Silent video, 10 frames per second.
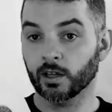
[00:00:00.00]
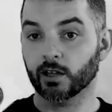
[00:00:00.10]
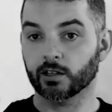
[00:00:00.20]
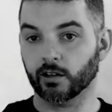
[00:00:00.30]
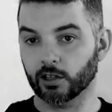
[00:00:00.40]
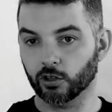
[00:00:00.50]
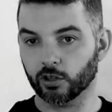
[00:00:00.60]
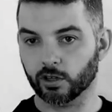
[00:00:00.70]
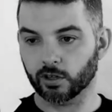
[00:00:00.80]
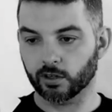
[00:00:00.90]
Now I
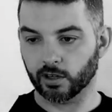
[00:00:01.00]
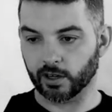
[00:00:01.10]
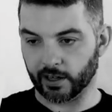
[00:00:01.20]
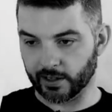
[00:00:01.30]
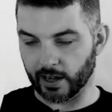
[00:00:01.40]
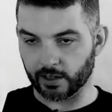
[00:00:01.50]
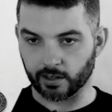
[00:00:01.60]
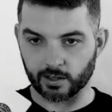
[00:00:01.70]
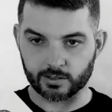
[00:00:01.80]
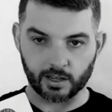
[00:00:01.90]
look and I take
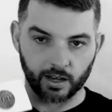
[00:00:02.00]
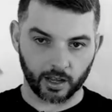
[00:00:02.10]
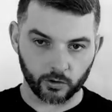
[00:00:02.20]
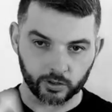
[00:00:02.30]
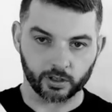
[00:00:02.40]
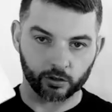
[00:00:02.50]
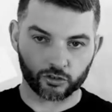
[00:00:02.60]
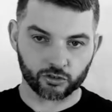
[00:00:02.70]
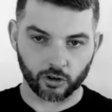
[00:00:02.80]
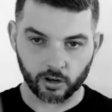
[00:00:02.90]
this and I go a little
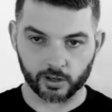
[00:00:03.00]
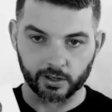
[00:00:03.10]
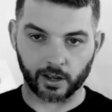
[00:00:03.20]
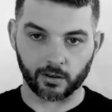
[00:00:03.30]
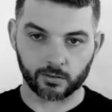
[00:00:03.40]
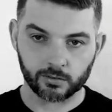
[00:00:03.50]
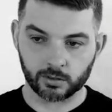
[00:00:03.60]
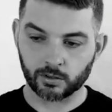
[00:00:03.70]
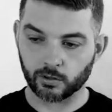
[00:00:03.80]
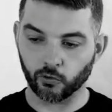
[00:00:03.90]
stronger now
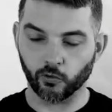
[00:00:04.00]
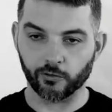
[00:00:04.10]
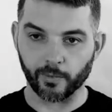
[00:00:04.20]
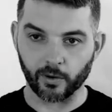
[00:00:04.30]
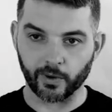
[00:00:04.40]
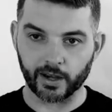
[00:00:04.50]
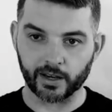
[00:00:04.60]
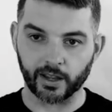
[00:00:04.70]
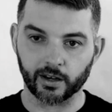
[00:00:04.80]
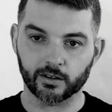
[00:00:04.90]
with my right
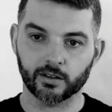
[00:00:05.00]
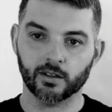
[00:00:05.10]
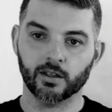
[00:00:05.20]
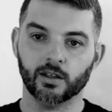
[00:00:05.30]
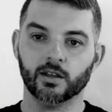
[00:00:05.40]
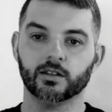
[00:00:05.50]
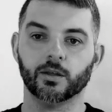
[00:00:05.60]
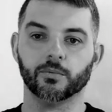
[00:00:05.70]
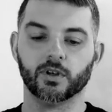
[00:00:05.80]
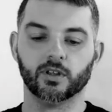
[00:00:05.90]
hand. Now
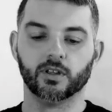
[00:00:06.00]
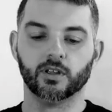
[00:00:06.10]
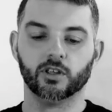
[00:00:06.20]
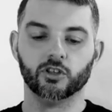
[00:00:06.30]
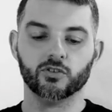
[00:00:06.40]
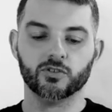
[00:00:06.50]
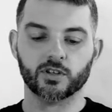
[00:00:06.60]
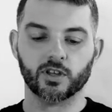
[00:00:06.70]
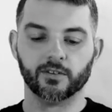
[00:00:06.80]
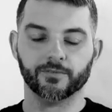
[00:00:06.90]
I'm gonna
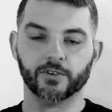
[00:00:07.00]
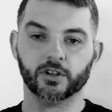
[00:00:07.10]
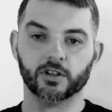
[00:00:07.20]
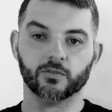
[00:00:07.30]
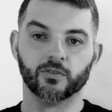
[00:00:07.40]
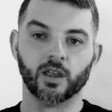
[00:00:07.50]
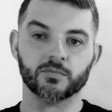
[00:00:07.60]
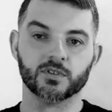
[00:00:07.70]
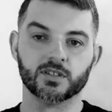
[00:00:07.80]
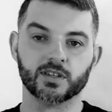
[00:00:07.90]
use an inverted
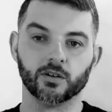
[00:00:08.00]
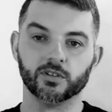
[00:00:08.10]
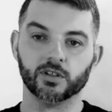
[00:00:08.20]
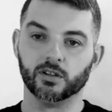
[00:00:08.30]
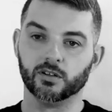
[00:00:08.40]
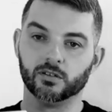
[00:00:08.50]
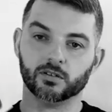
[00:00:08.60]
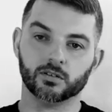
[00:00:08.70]
Ramsey subtlety here,